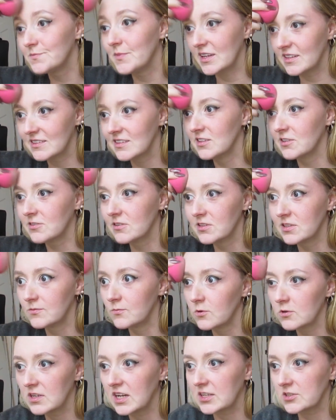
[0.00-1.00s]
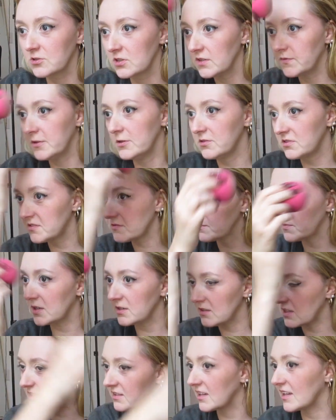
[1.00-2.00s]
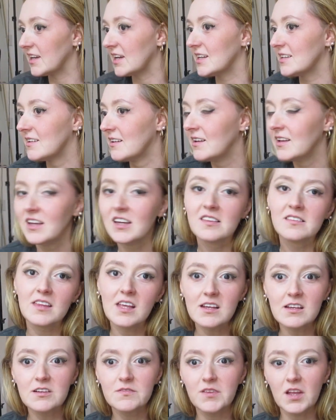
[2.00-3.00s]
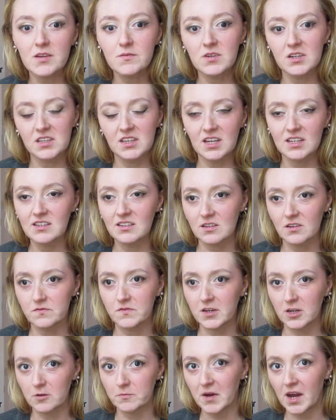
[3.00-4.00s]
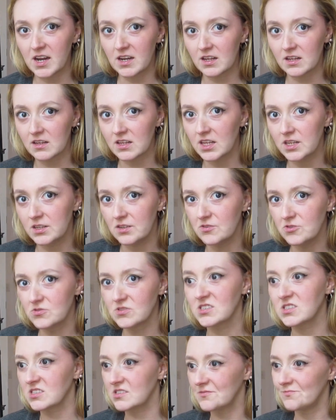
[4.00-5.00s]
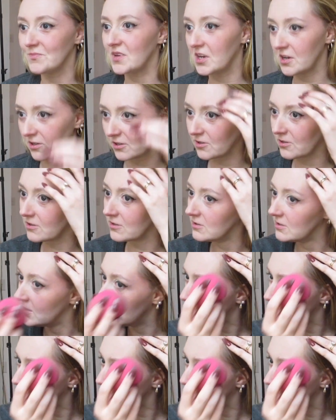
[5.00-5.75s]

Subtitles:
makes it look a little more natural. If you smear like that, think of like when a kid does a finger painting and you smear